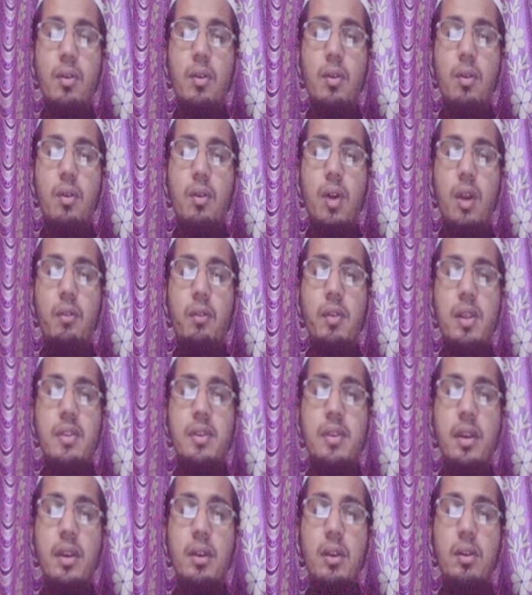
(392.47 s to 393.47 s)
what we will
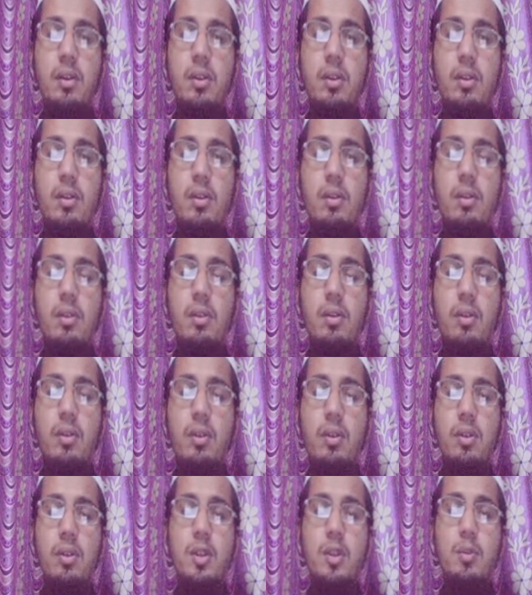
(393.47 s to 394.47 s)
say
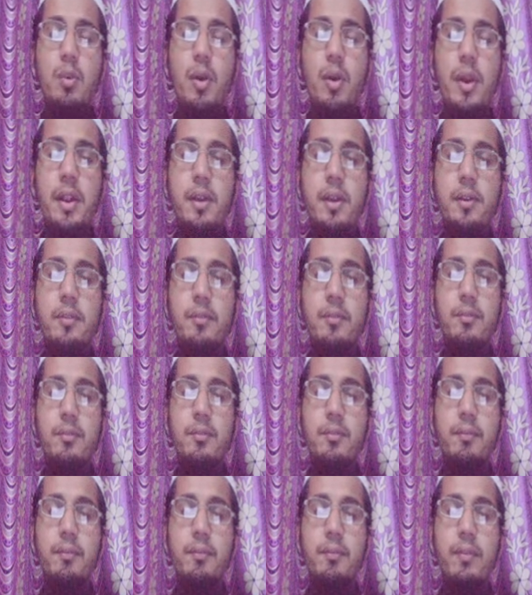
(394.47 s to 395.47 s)
to this point?
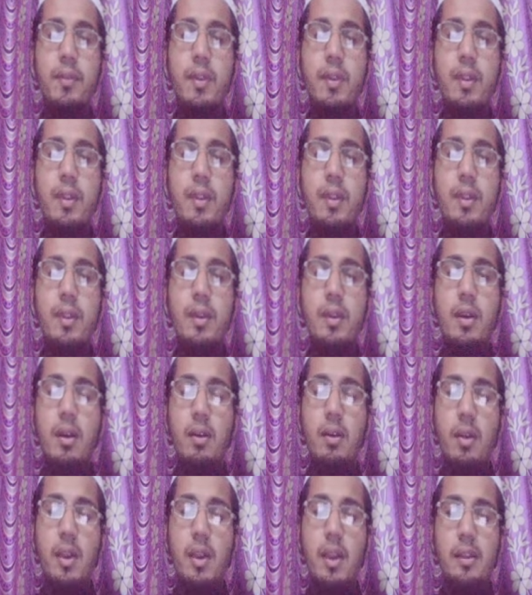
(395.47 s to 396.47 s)

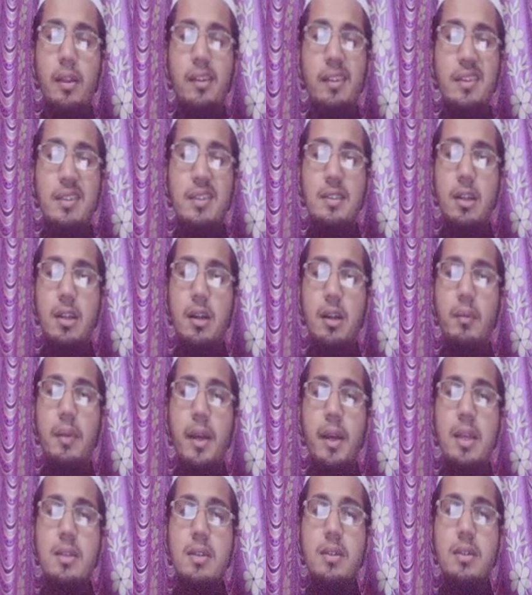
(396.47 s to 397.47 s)
Okay, this is termed
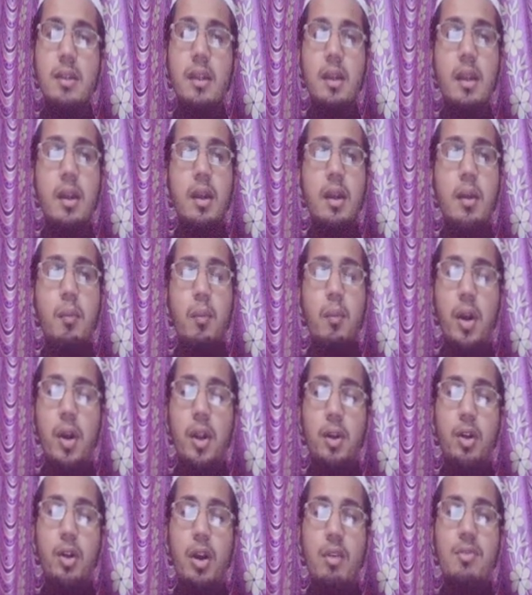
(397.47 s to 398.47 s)
as
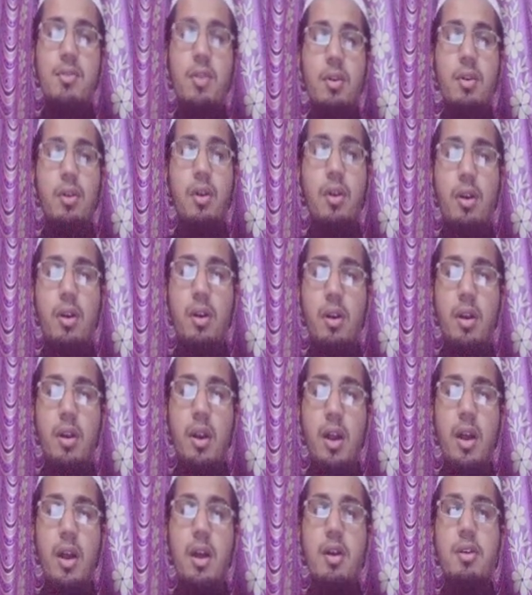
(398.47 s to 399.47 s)
point of
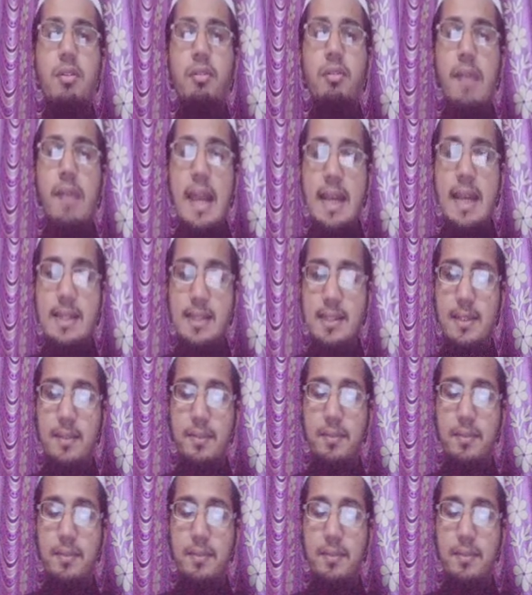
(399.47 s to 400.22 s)
contra flexure.